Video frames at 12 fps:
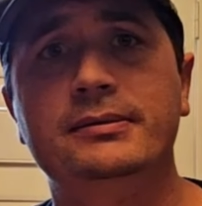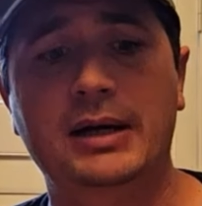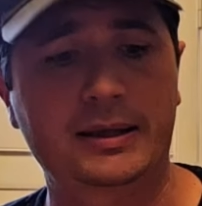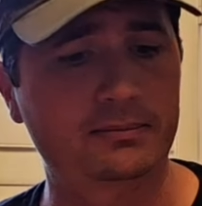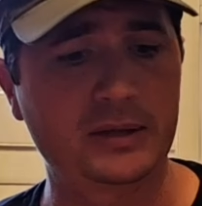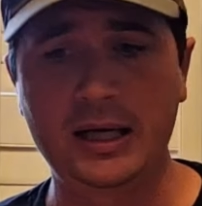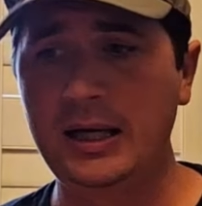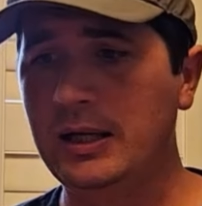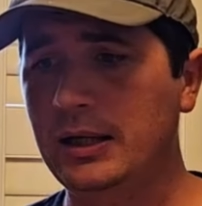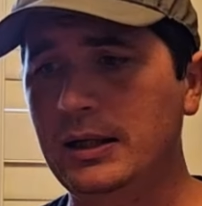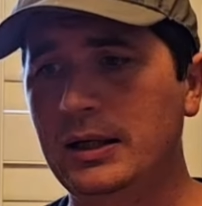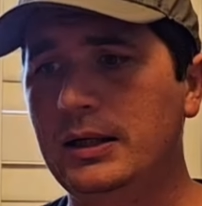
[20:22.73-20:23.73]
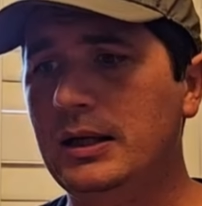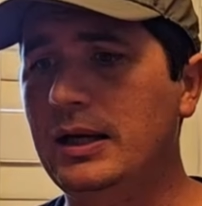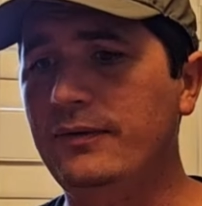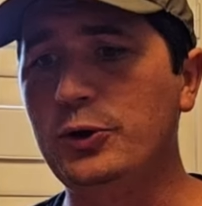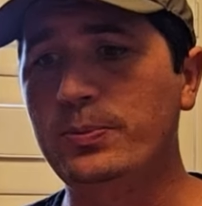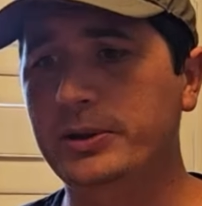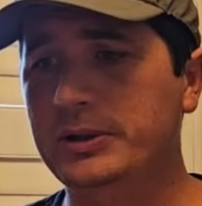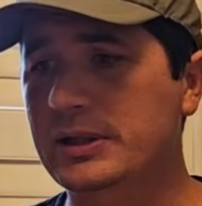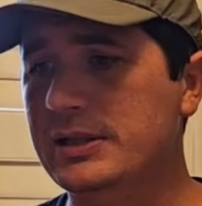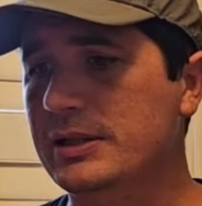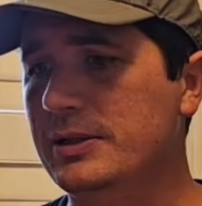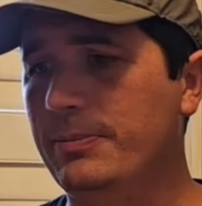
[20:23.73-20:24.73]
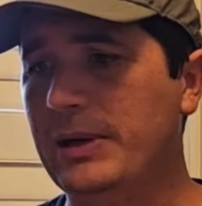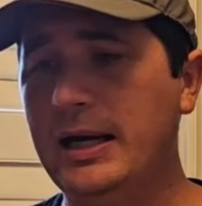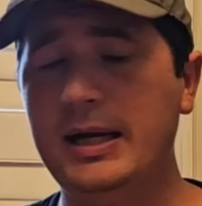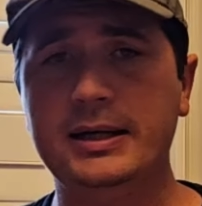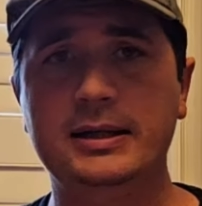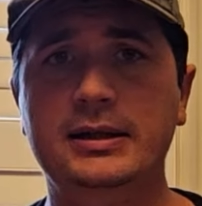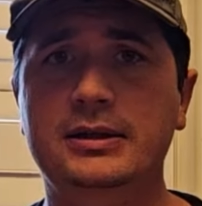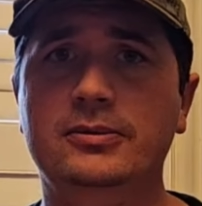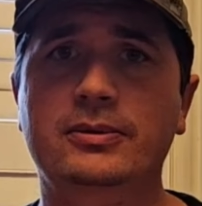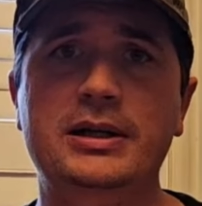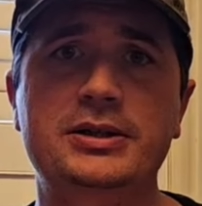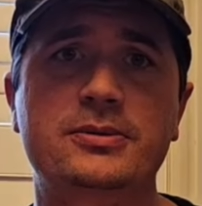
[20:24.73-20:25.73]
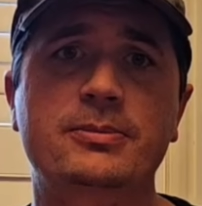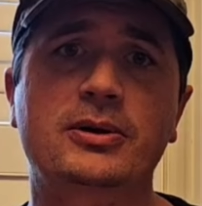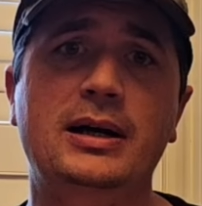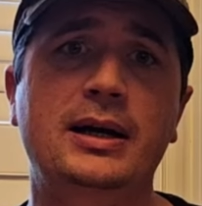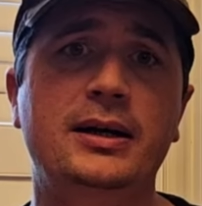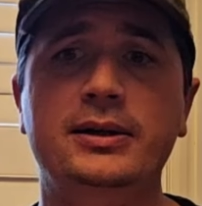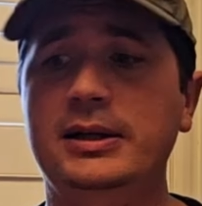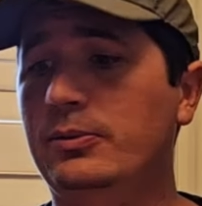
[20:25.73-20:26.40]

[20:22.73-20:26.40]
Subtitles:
Like, if you put this in your pack, it'll raise your morale.